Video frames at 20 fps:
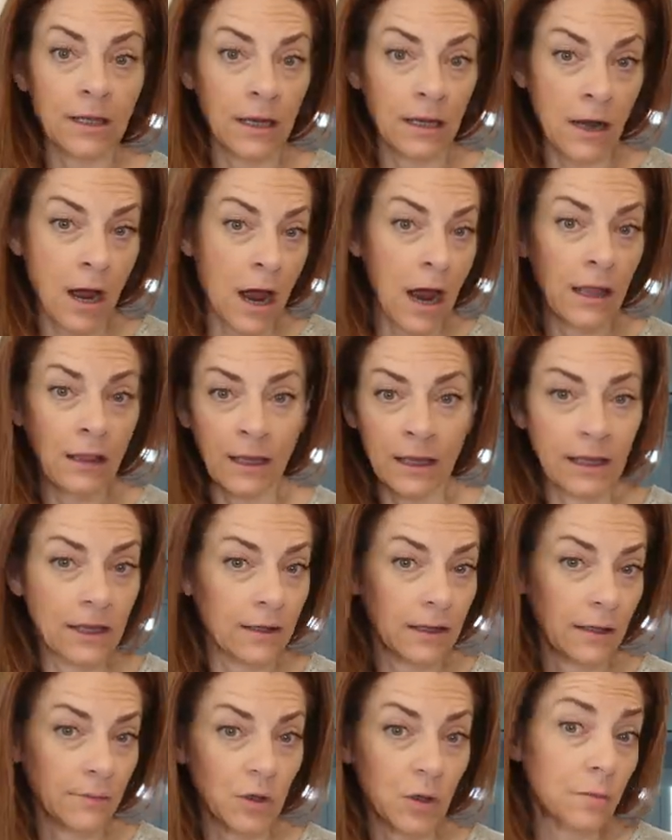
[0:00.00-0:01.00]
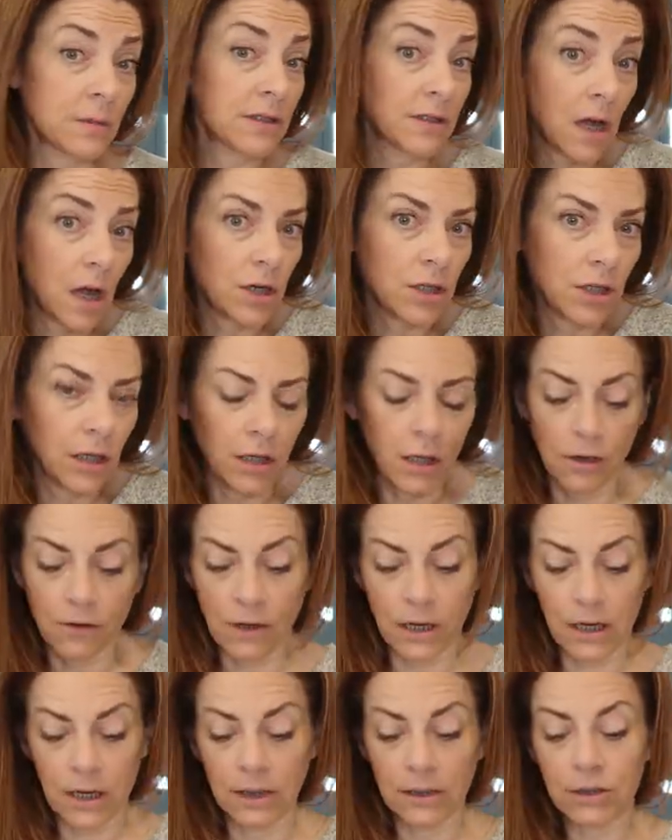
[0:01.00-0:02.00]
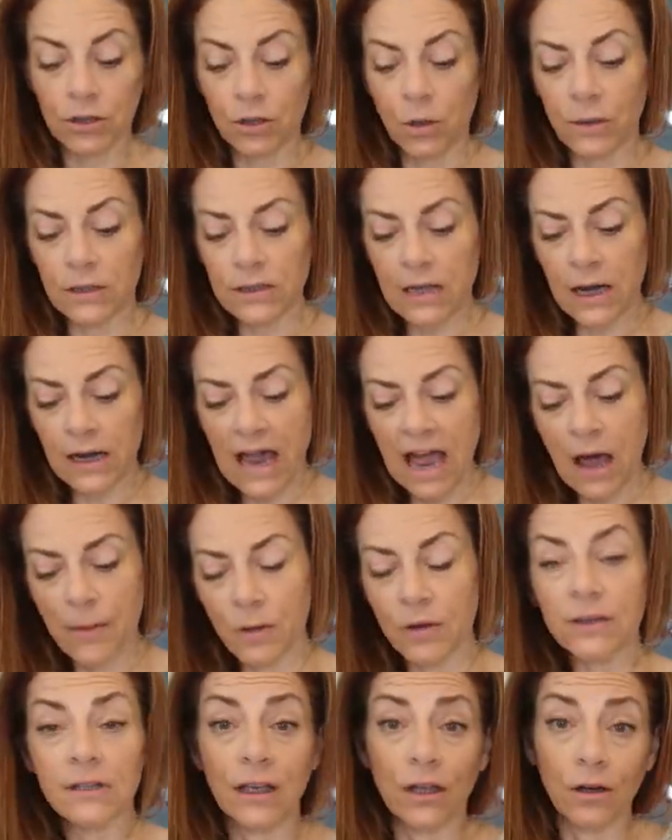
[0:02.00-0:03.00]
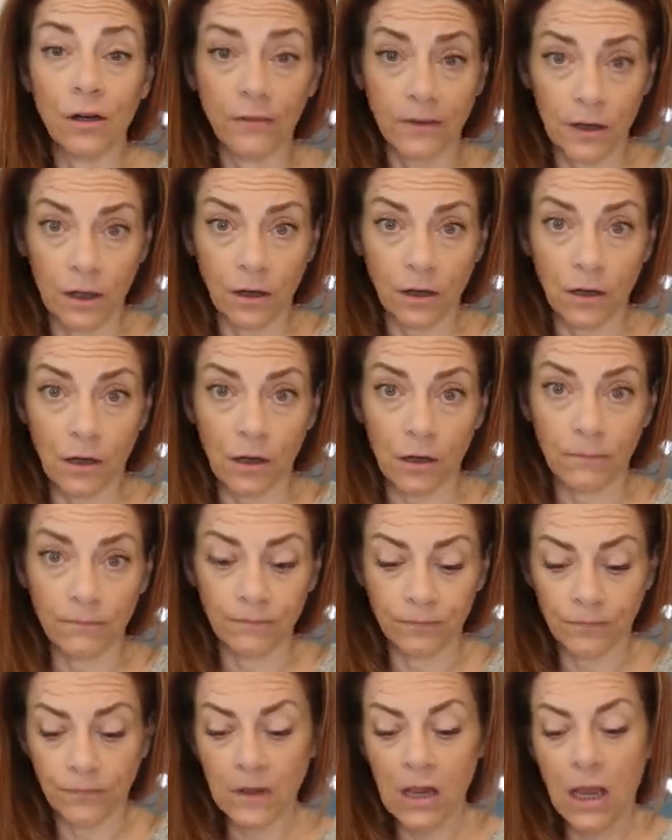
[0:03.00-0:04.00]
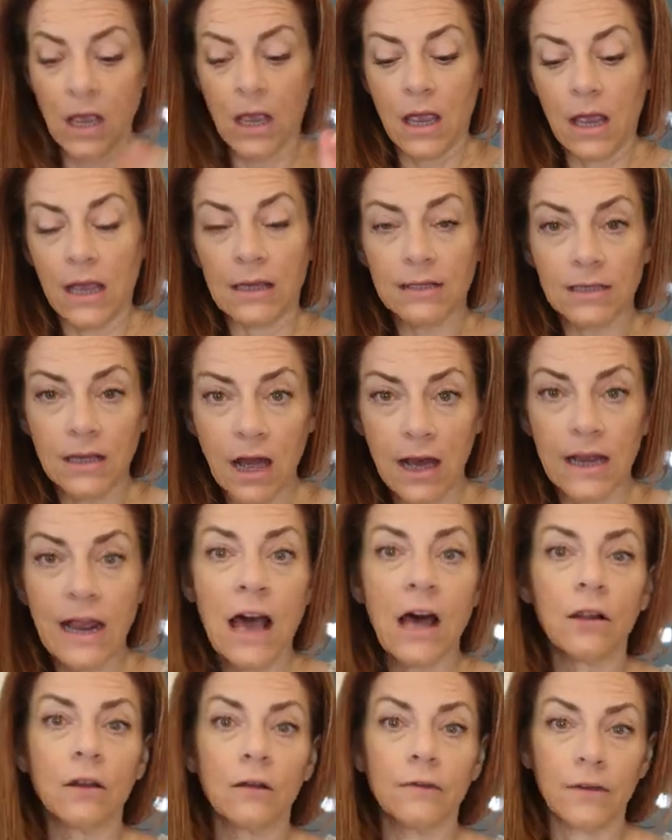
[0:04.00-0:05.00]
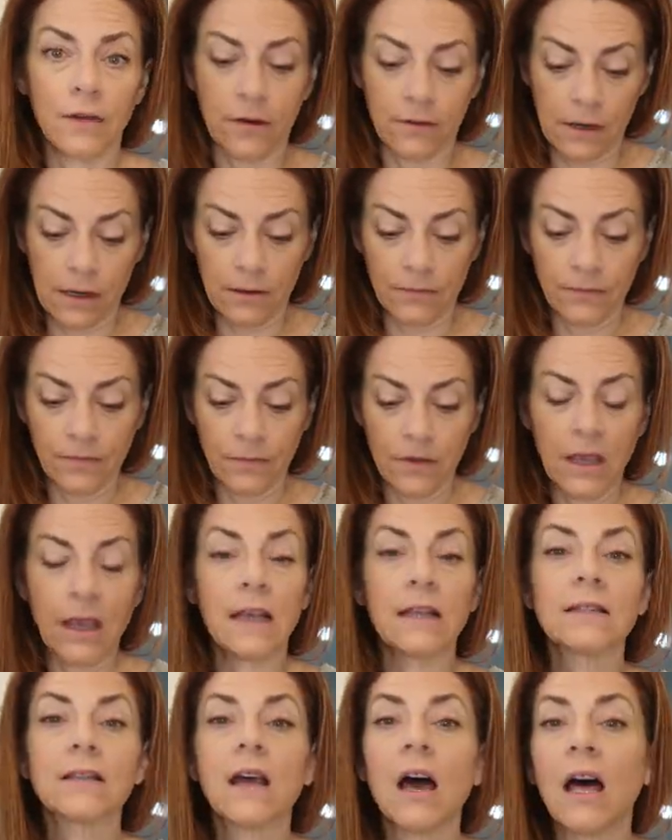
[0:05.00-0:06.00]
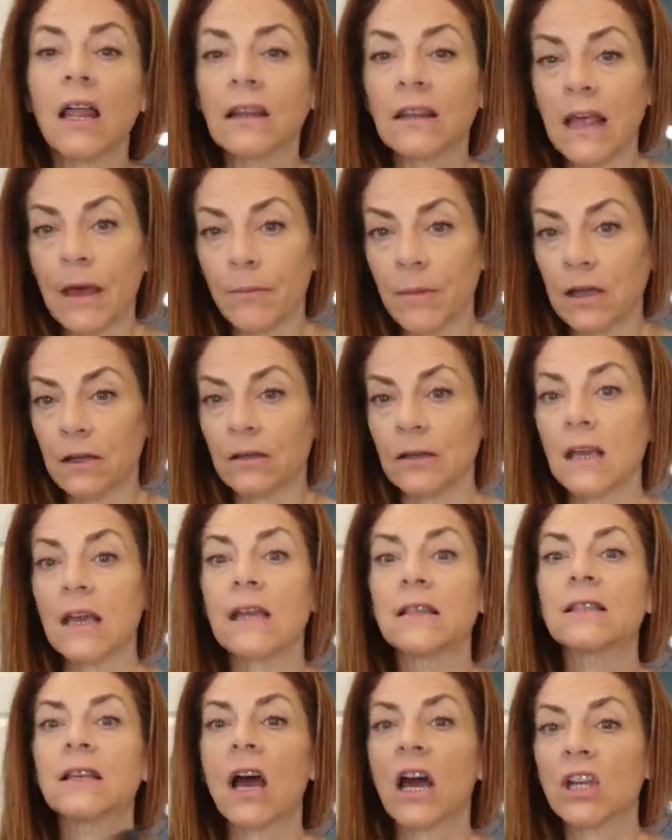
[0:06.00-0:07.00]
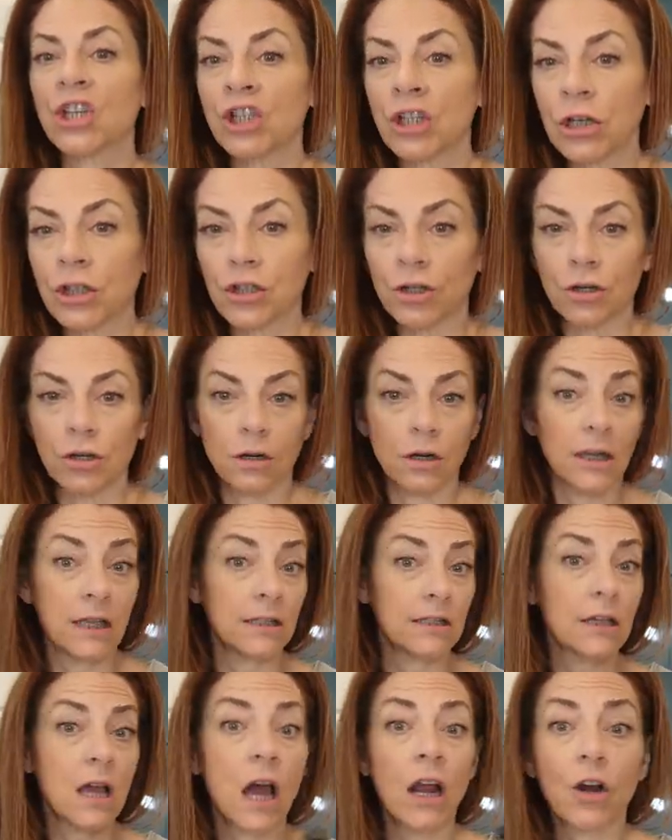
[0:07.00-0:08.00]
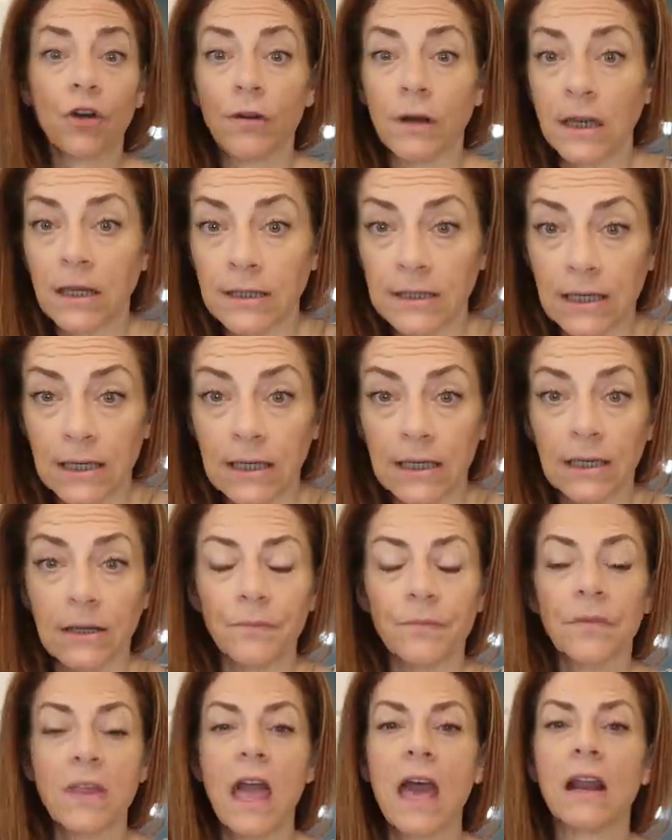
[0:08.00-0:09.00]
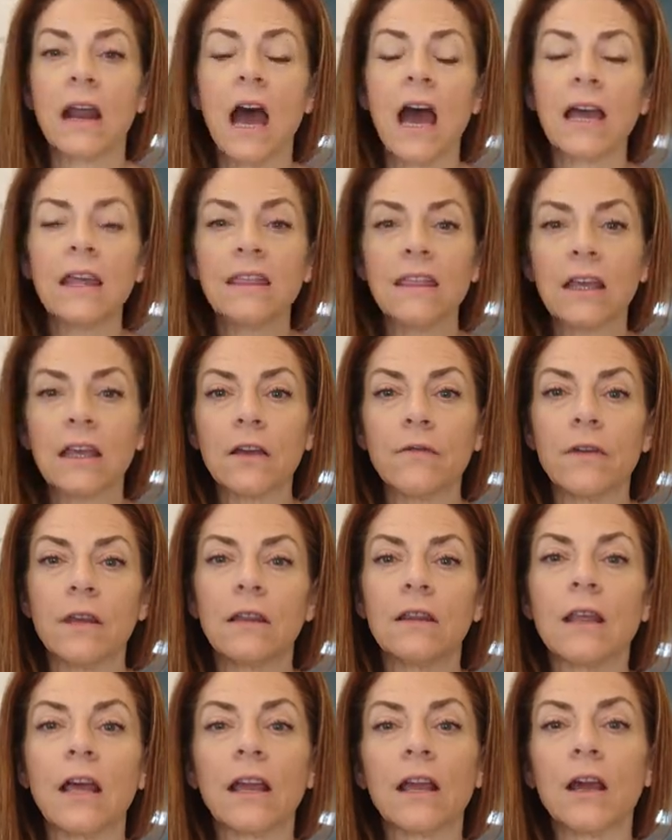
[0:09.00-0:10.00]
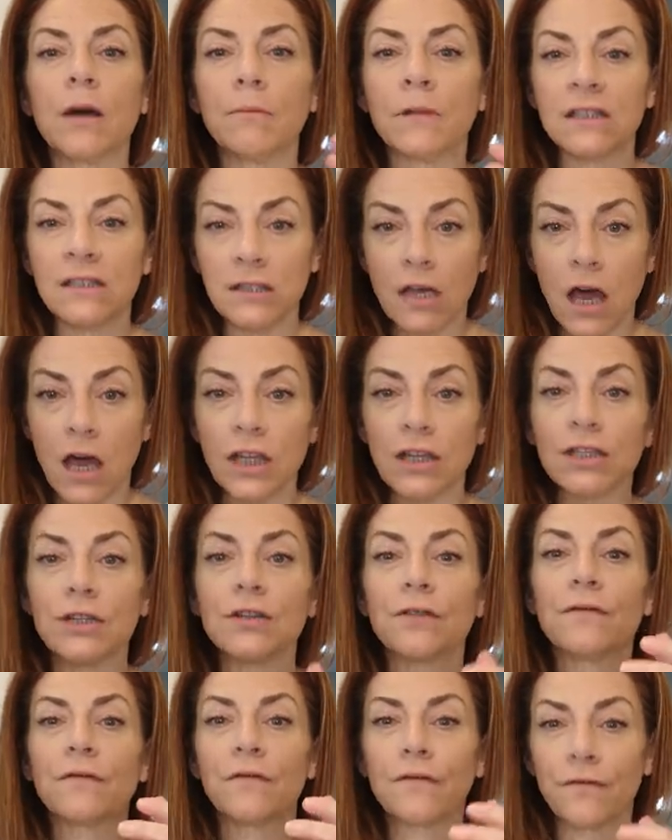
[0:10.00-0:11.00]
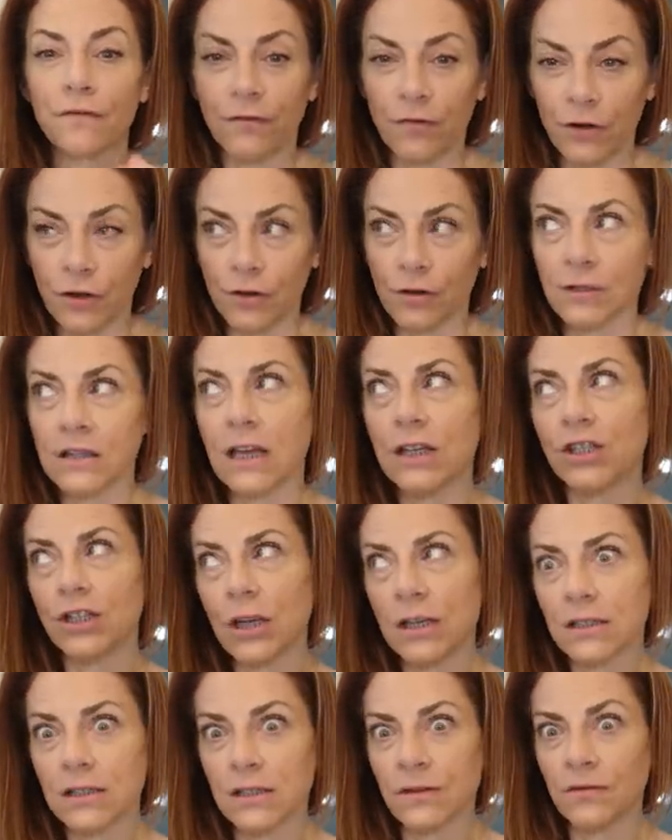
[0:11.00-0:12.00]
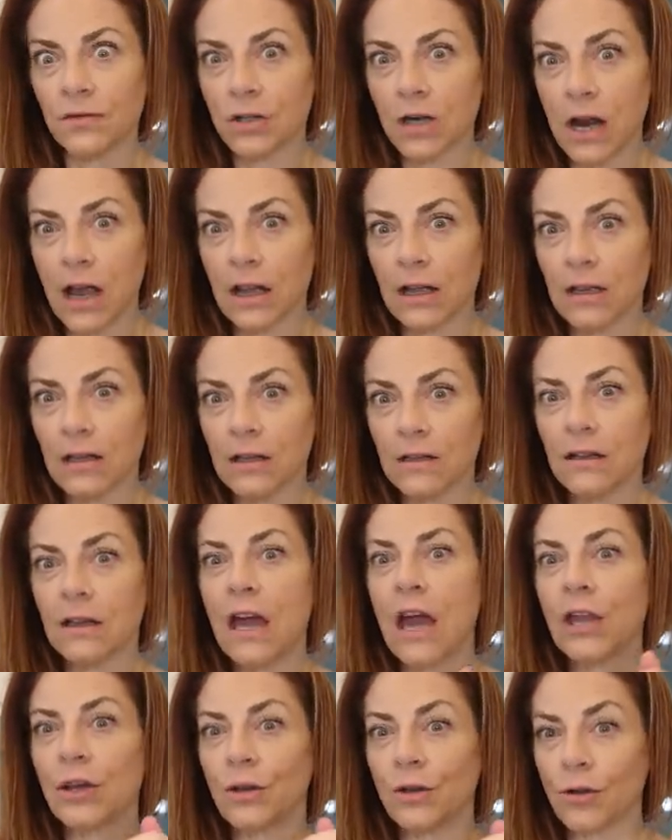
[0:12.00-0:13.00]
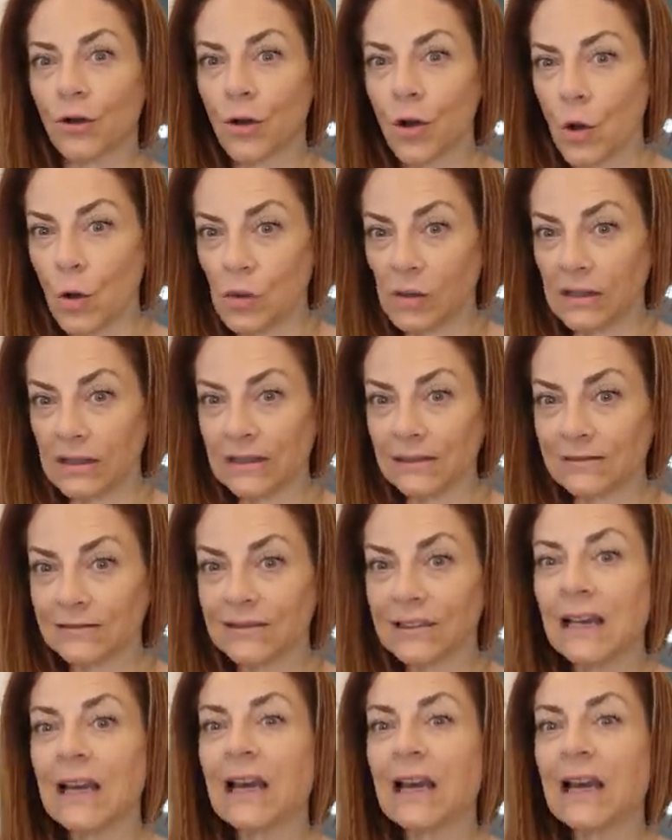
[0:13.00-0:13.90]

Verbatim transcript: I, I liken them to massaging ingredients. So it's got apple cider vinegar, it's got aloe vera, it's got lemon, it's got ginger, it's got green tea. And I think of it like a massage for your digestive tract and your colon.